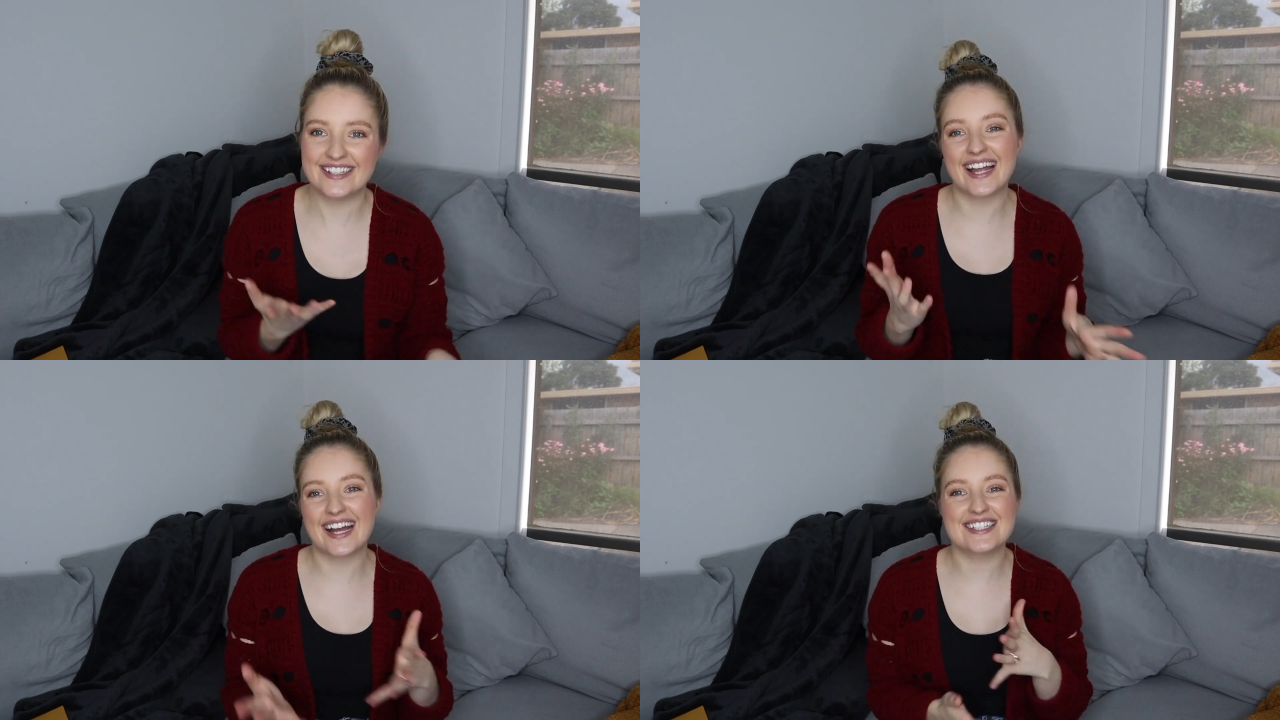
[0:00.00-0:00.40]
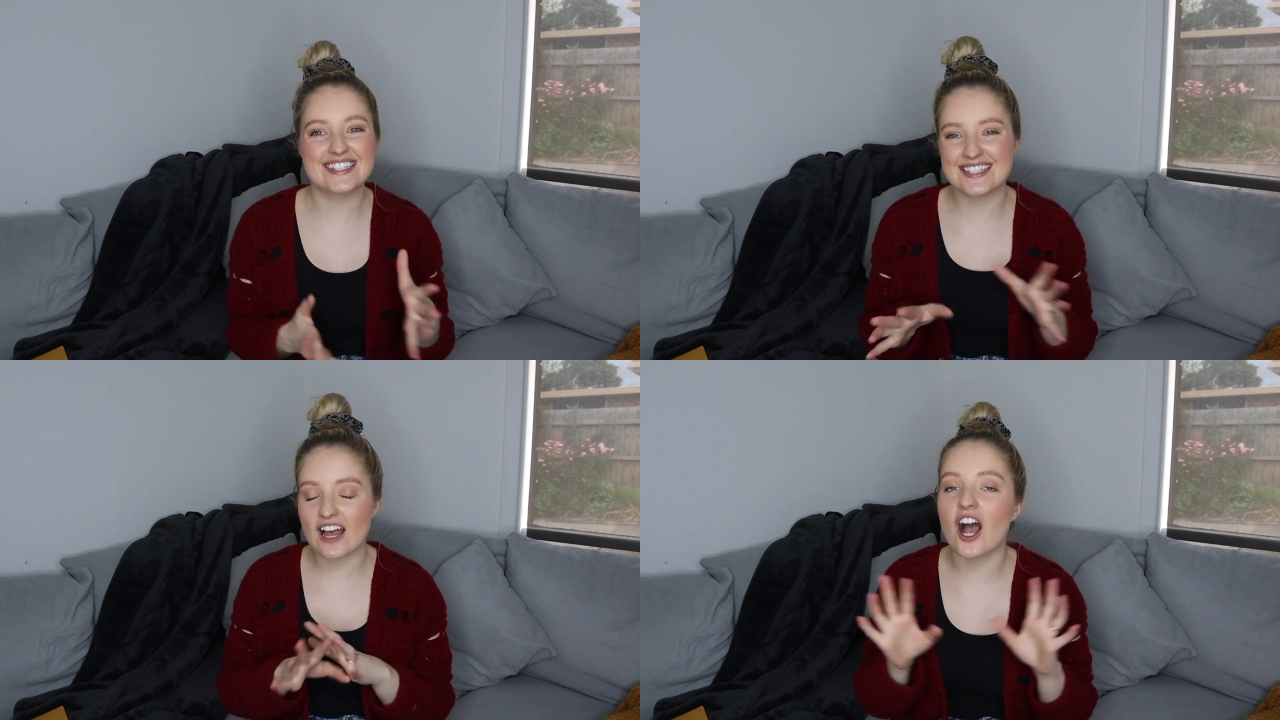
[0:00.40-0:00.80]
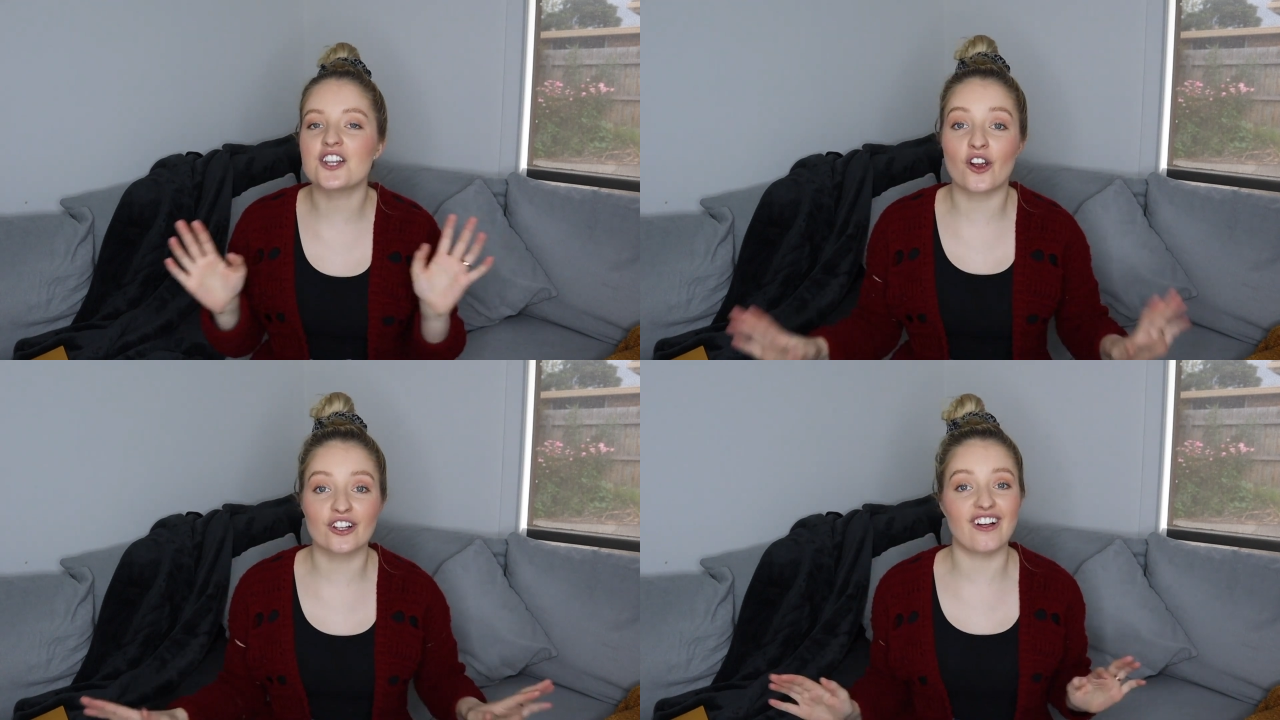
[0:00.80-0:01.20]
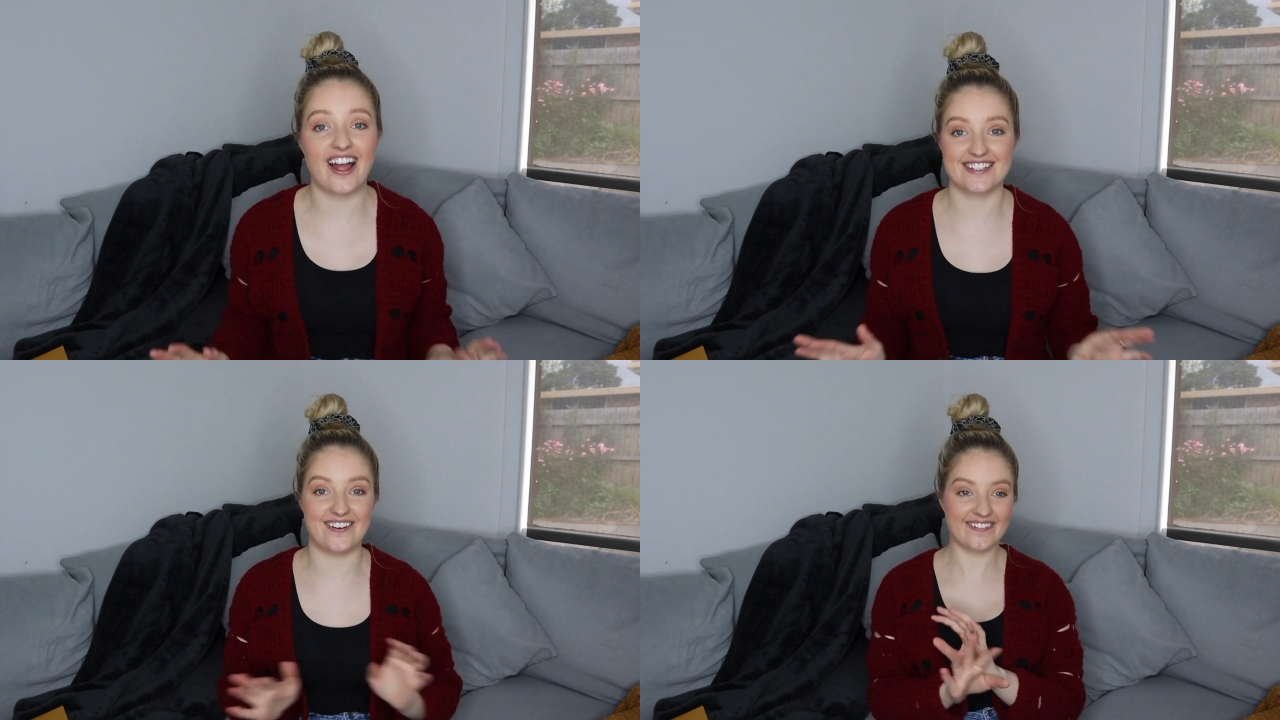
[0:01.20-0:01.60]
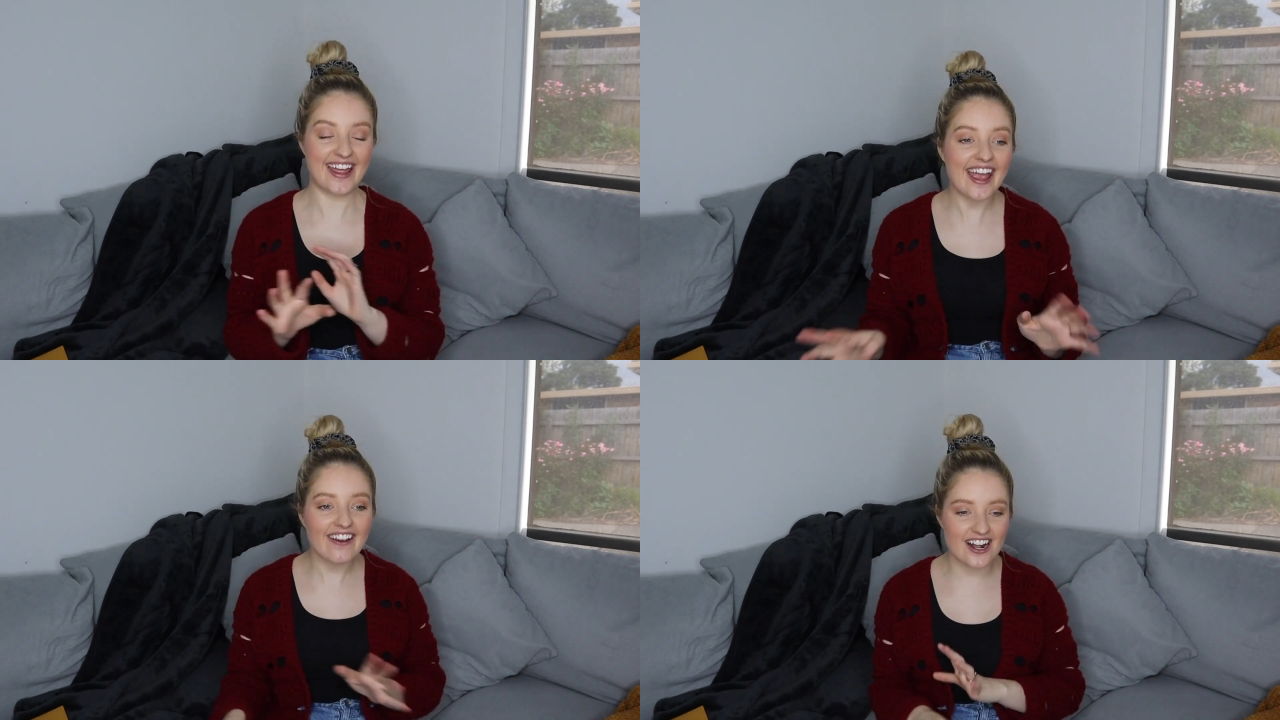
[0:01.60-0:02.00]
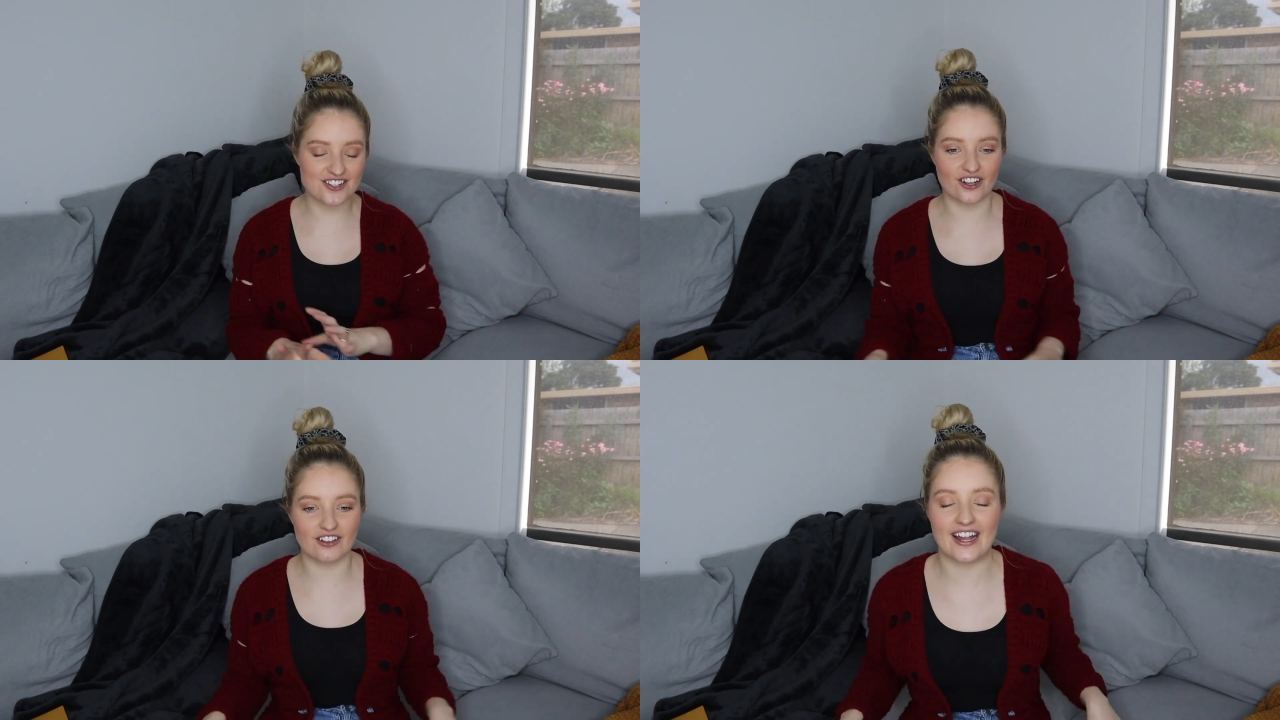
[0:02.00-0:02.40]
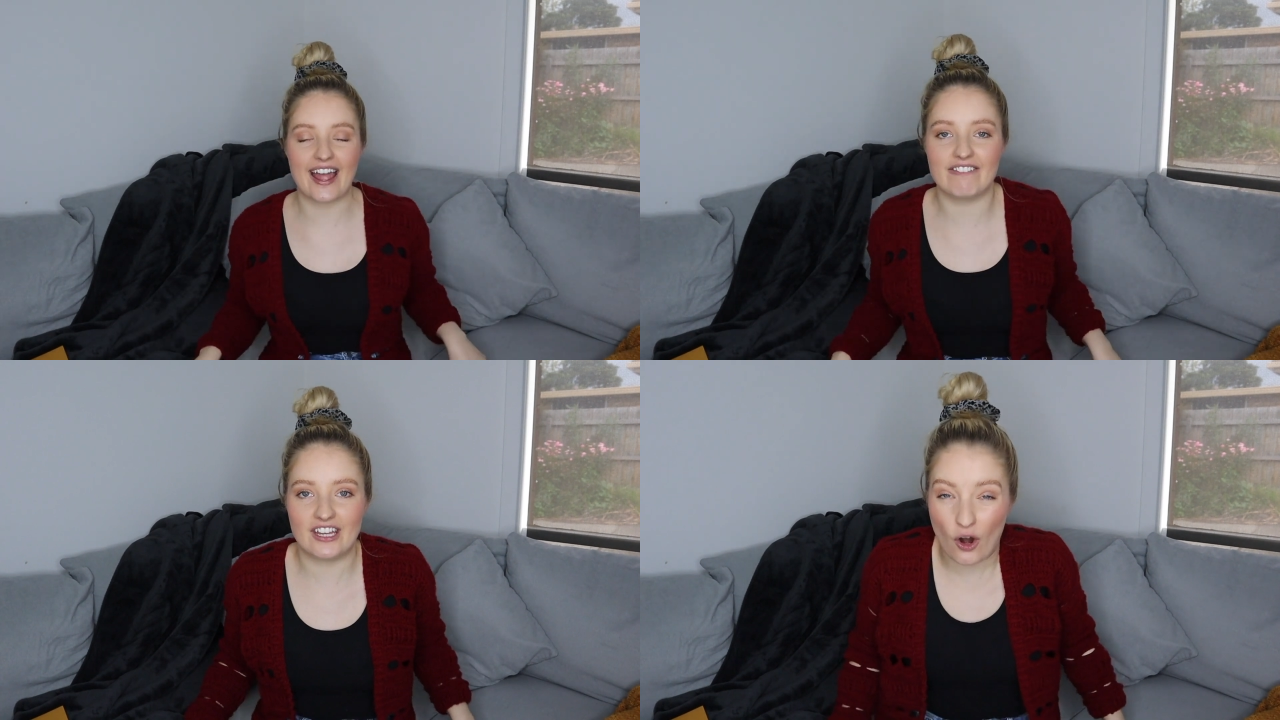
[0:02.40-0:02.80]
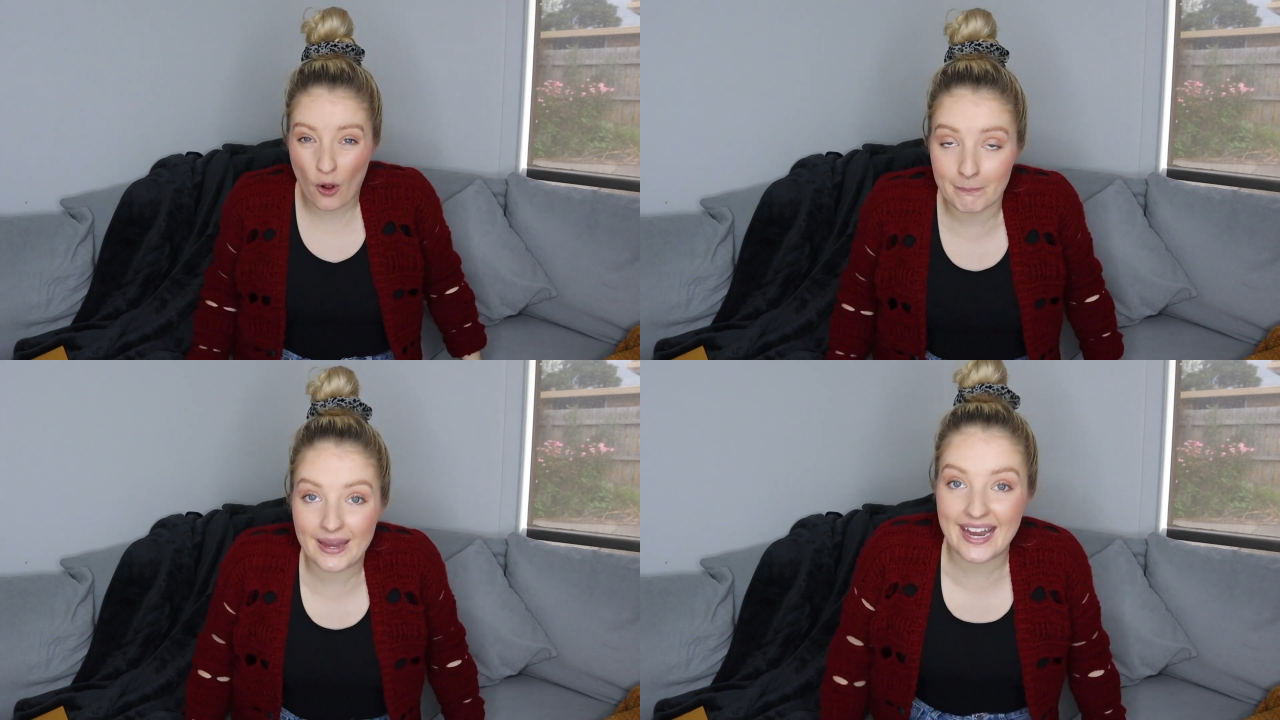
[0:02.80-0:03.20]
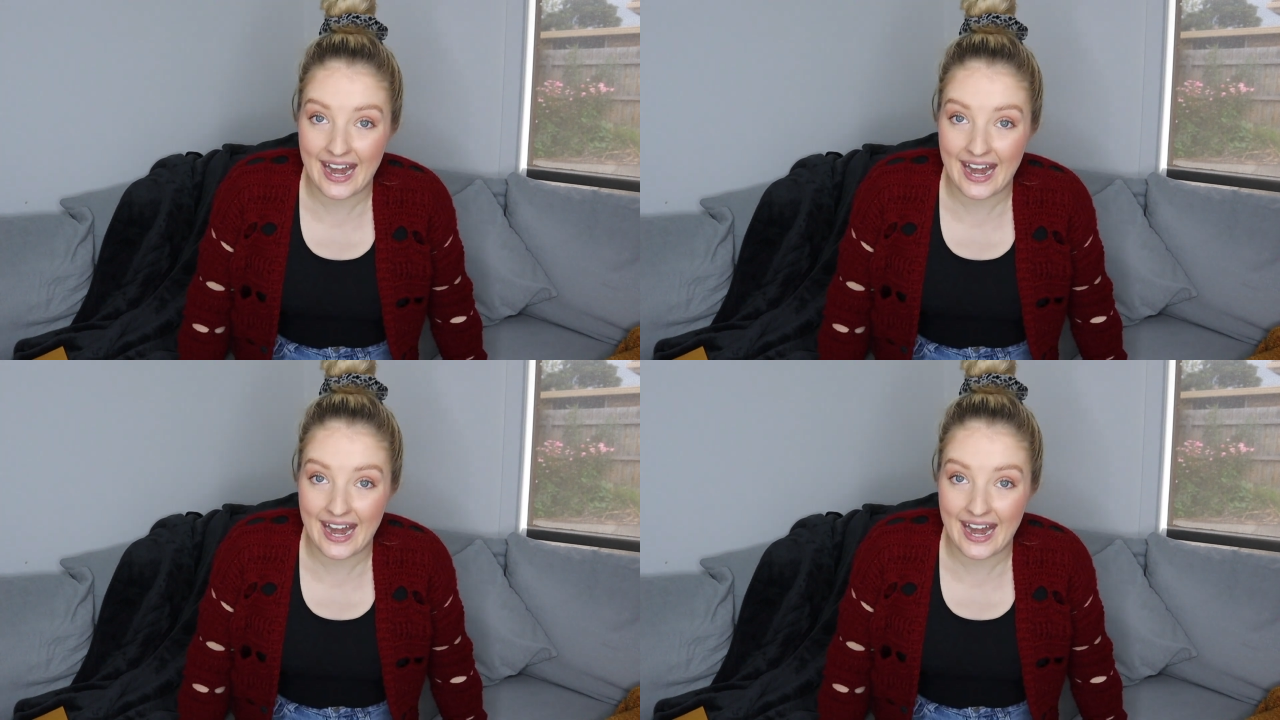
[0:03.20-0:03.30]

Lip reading: Like I don't like dog hair and I don't like having it on me,